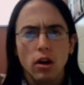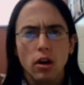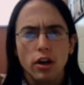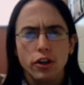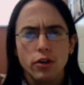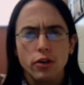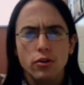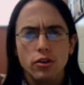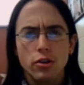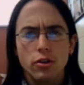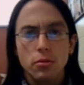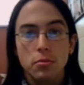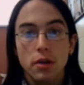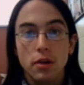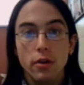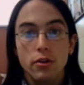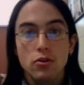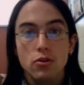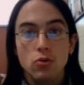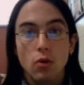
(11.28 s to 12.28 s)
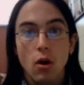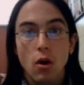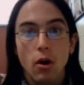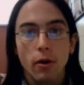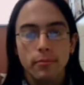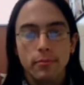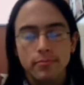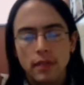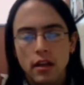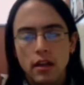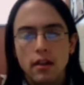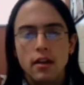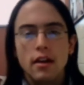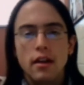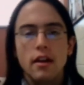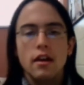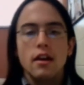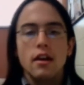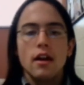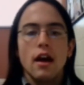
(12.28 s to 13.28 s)
on YouTube known as Roll.
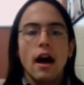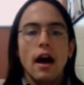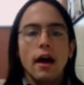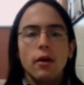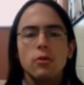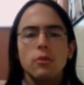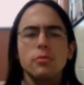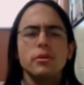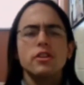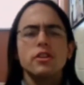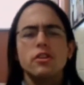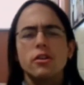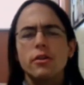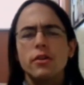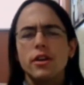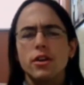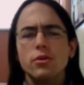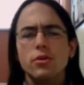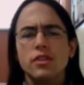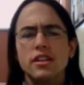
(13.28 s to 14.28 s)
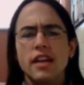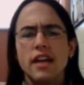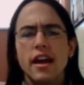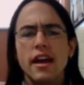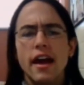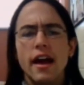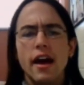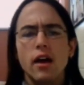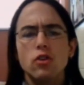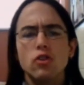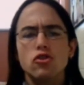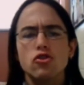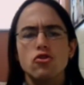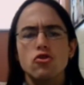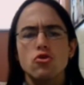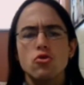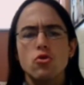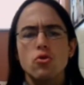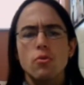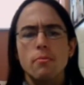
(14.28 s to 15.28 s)
I will be showing you today how to
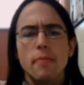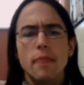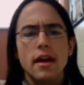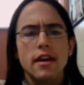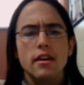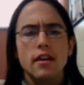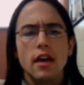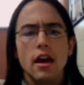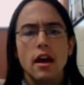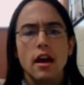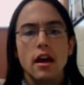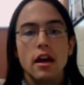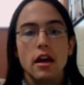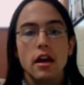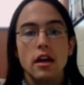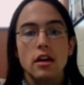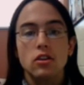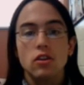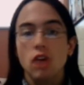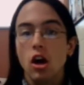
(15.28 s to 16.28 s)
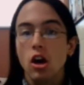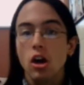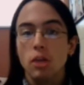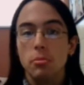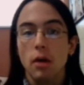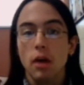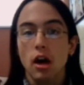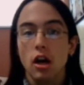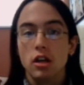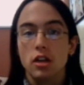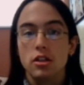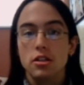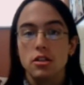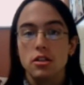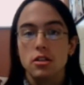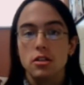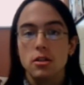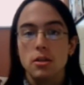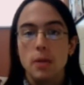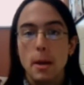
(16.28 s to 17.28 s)
make a
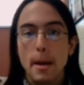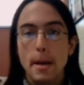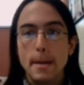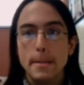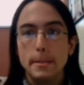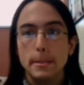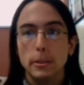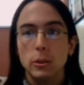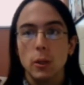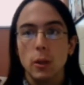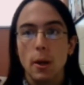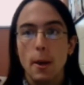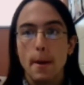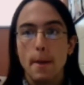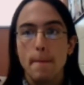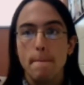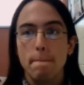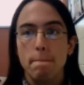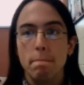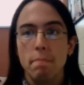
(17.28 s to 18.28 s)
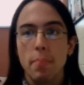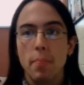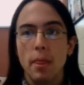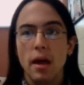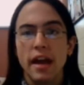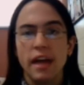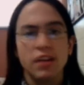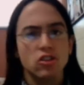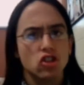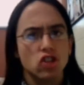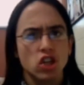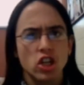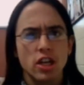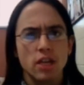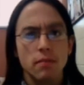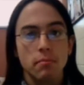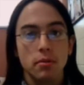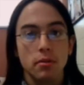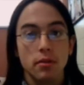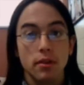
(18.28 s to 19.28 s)
talkbox, a
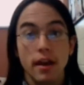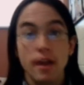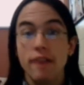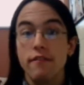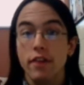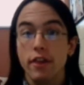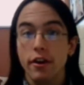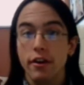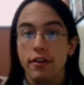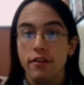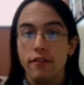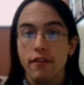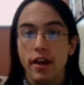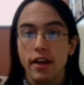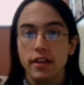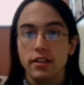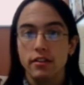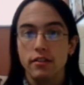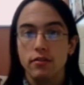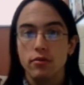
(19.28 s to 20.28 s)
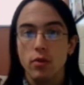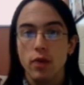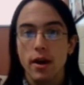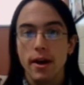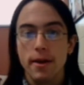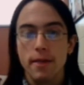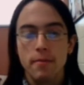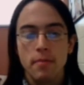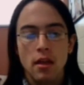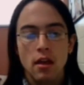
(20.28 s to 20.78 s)
cheap yet very effective way.